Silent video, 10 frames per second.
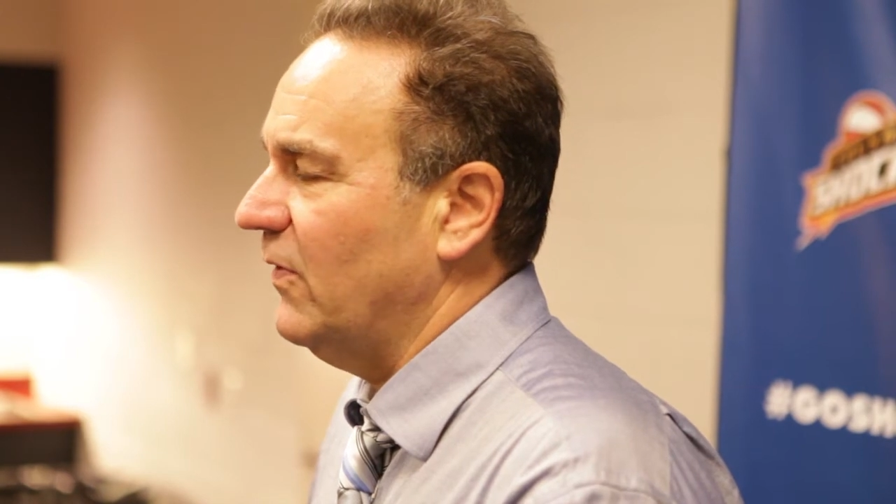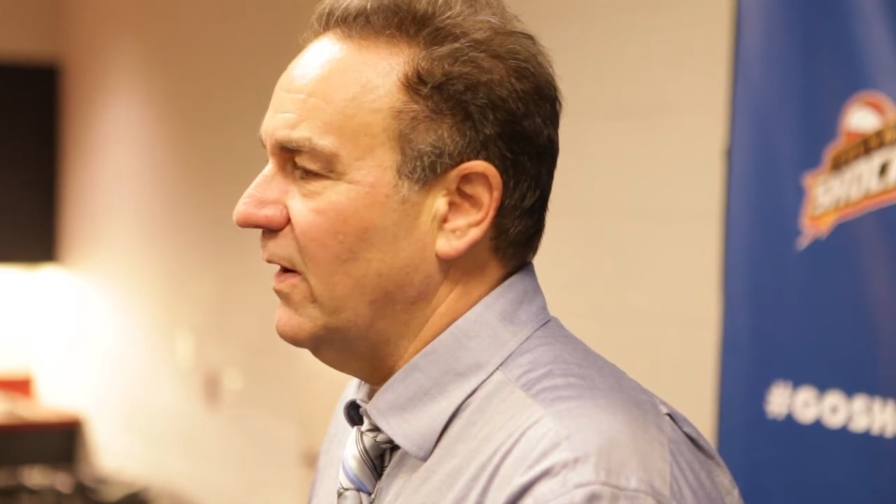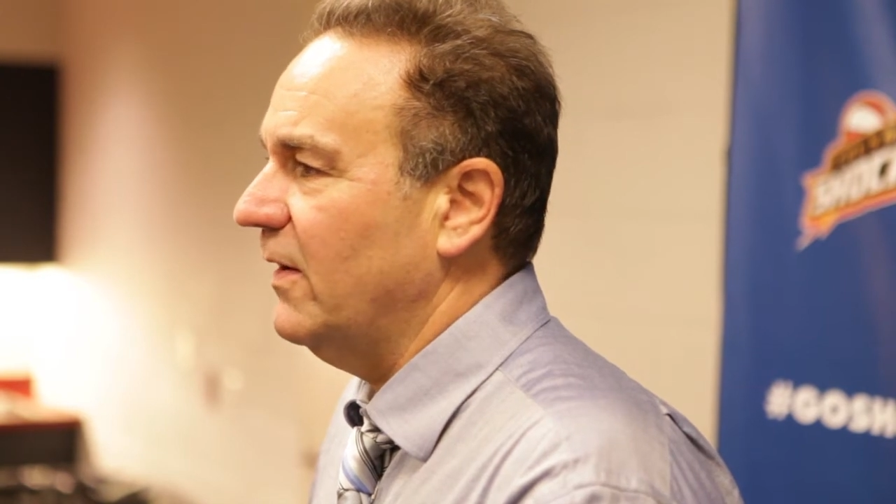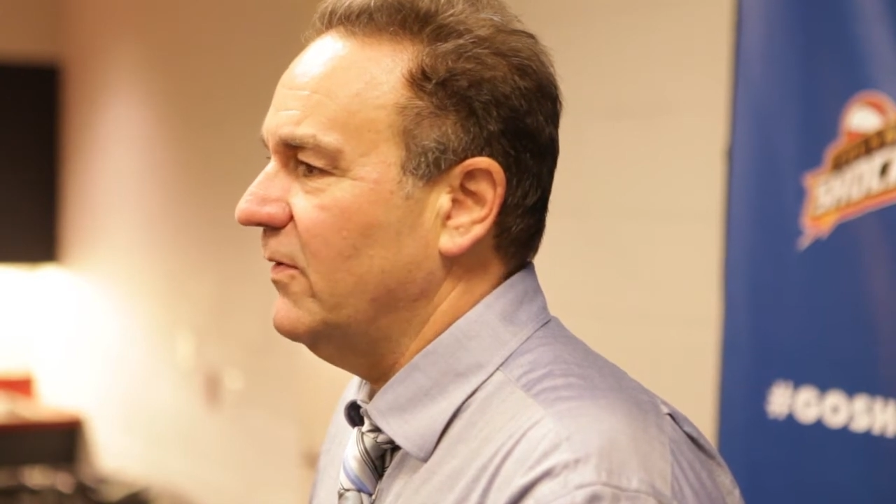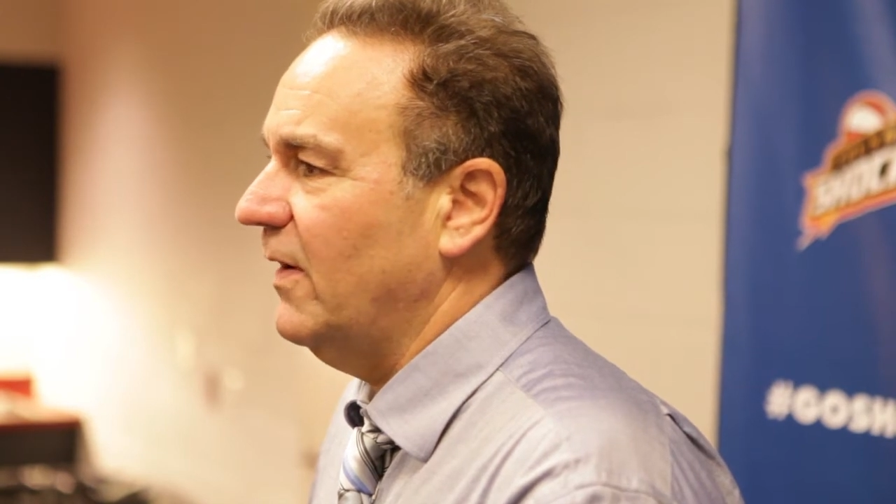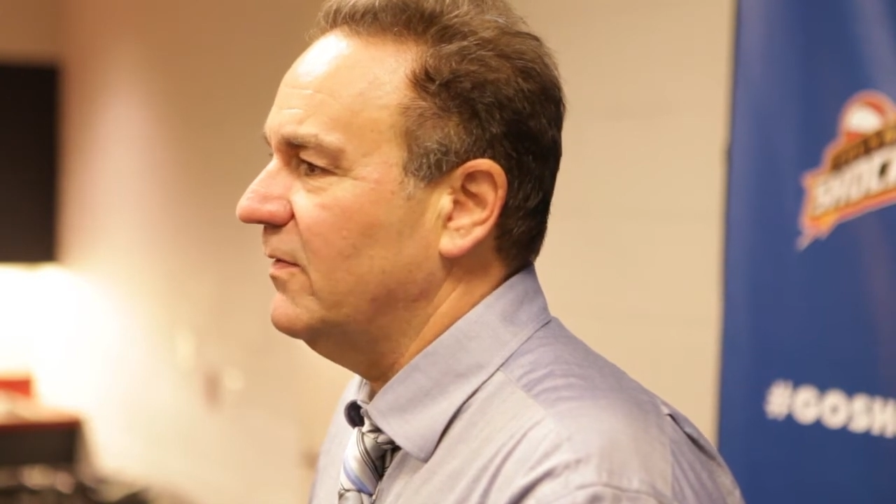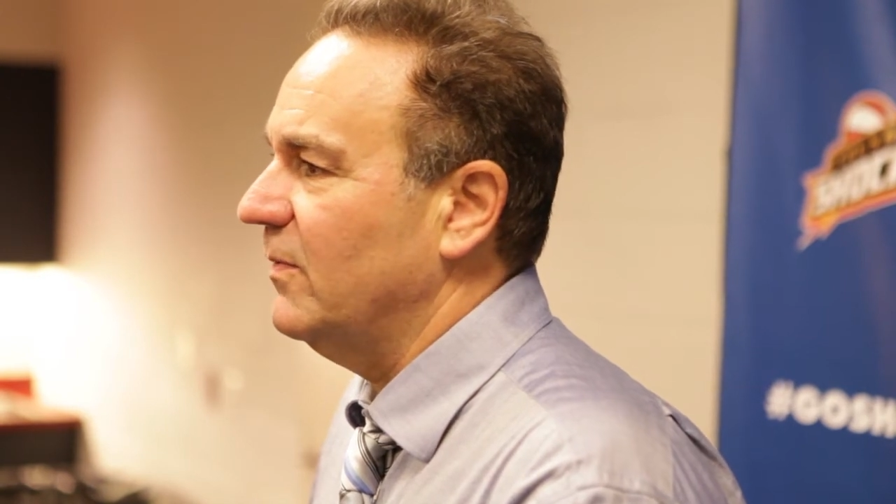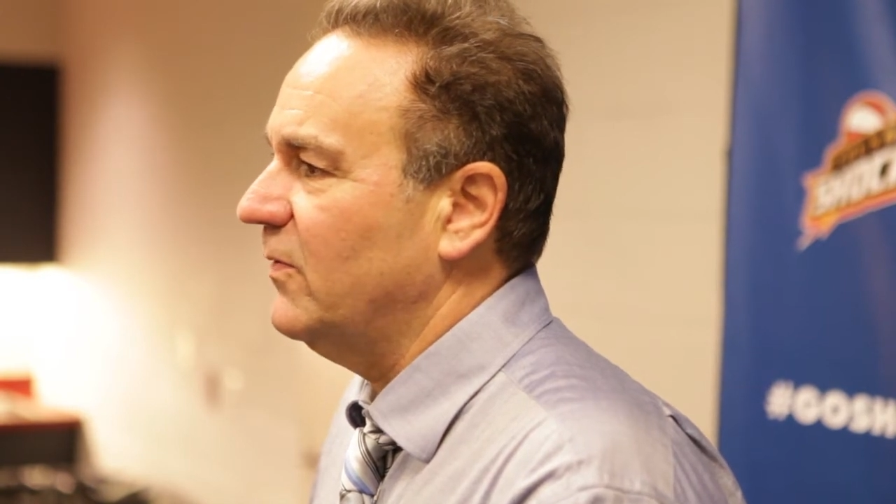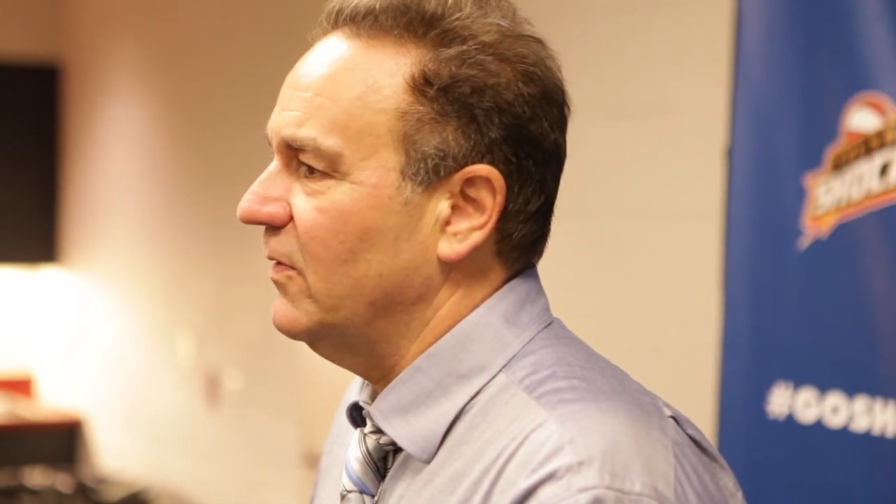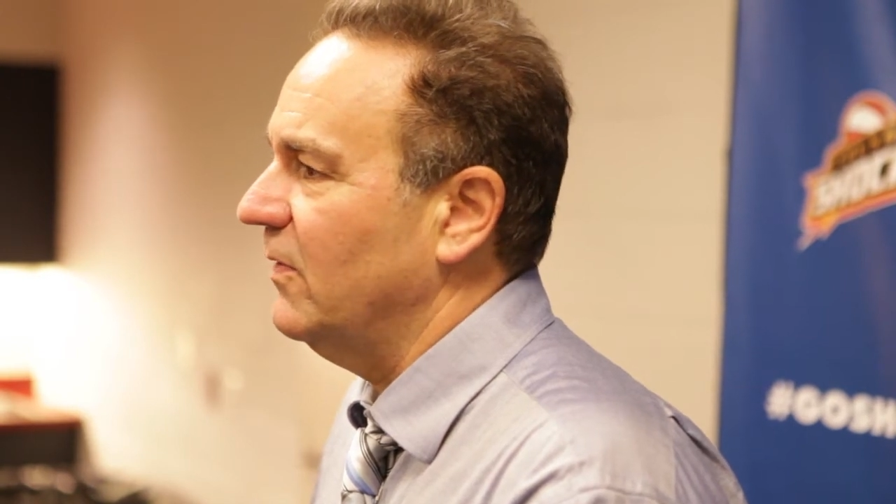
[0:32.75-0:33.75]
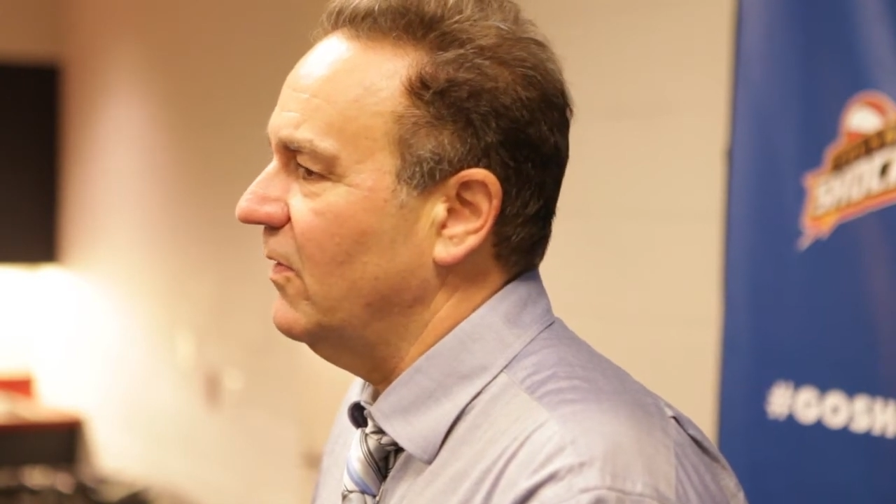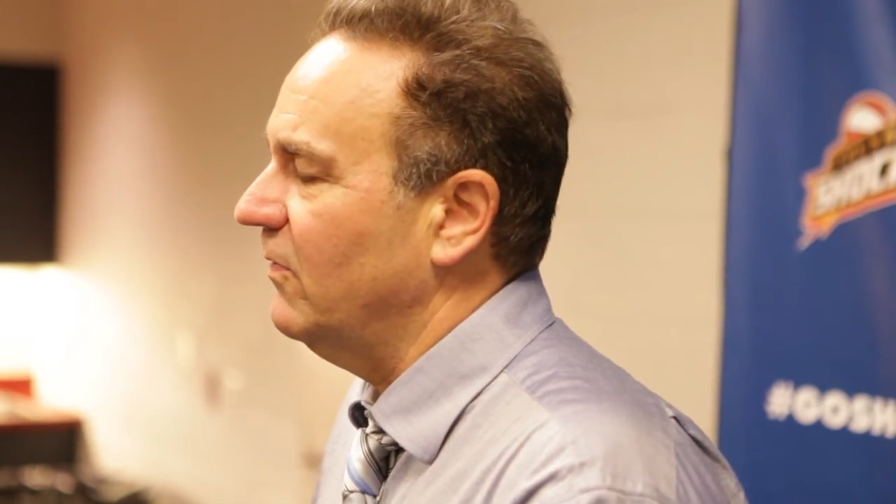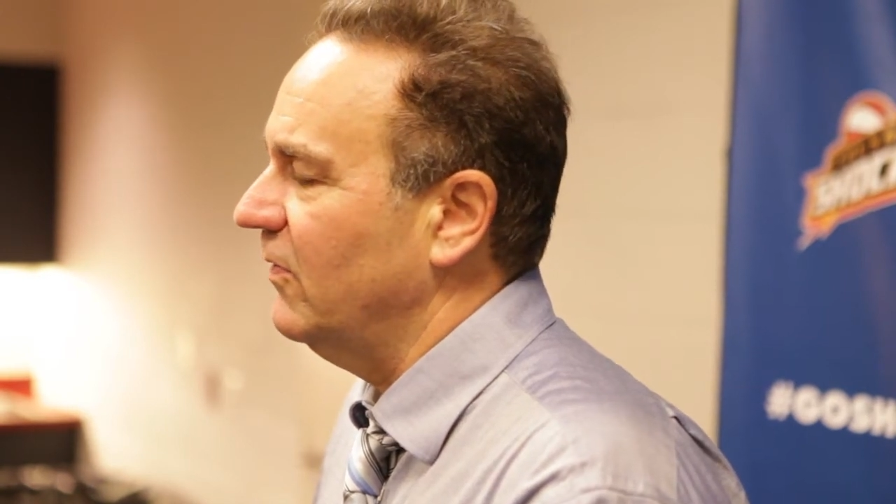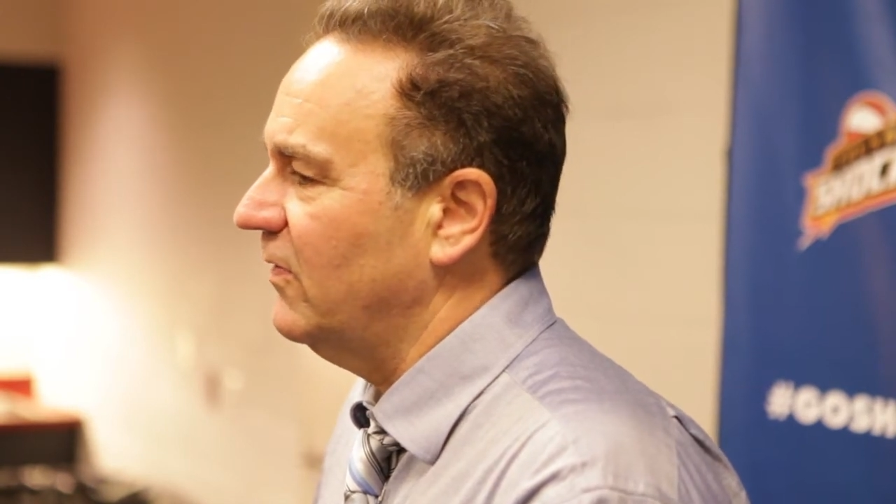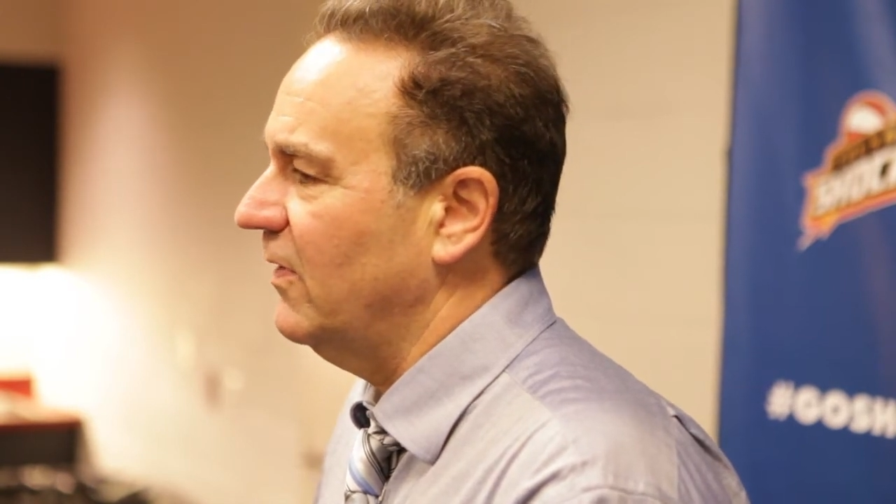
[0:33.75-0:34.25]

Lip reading: trying to create some turnovers,